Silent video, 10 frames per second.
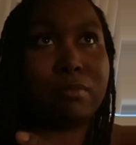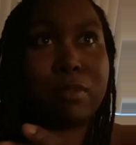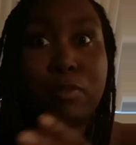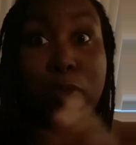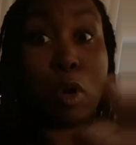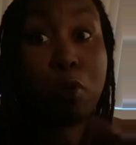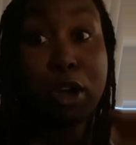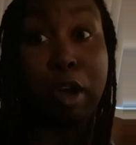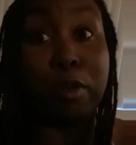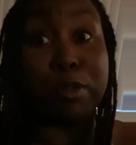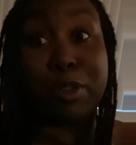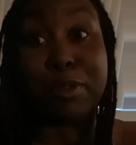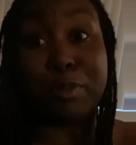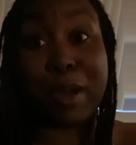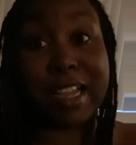who knows
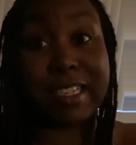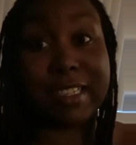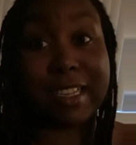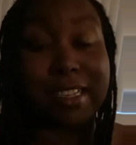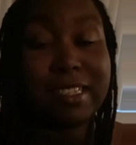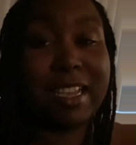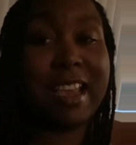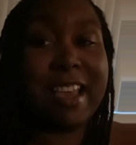who's watching this,